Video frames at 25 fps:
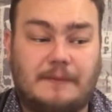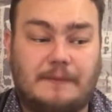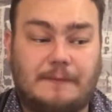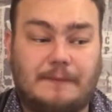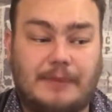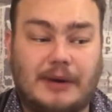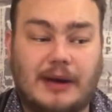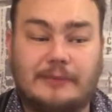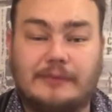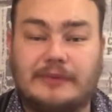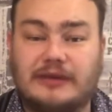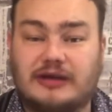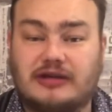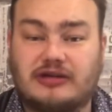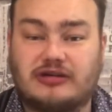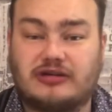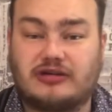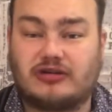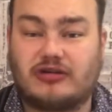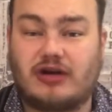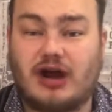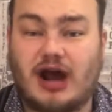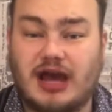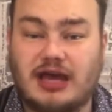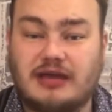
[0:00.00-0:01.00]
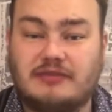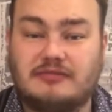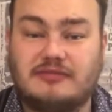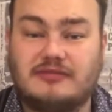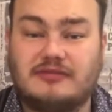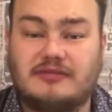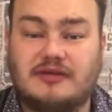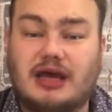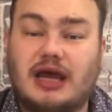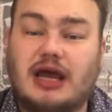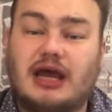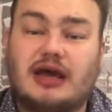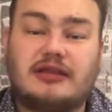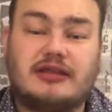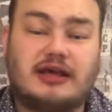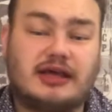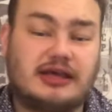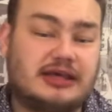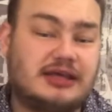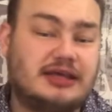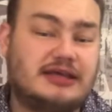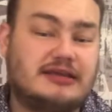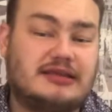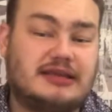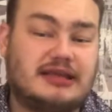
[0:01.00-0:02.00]
public crimes that
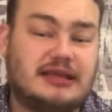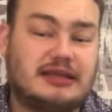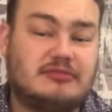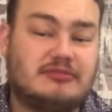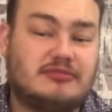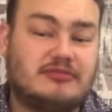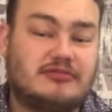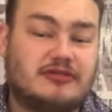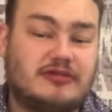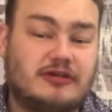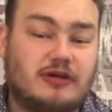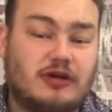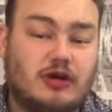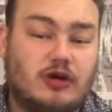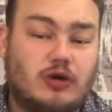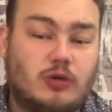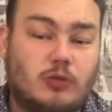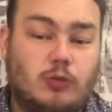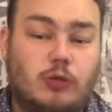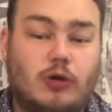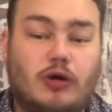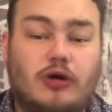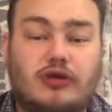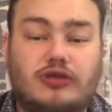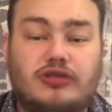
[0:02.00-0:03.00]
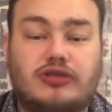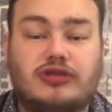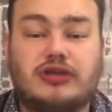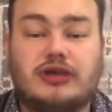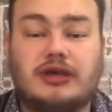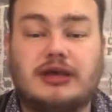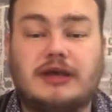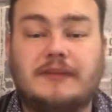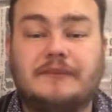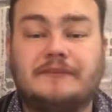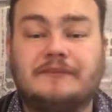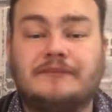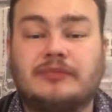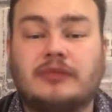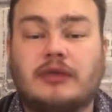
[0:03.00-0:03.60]
he deems worthy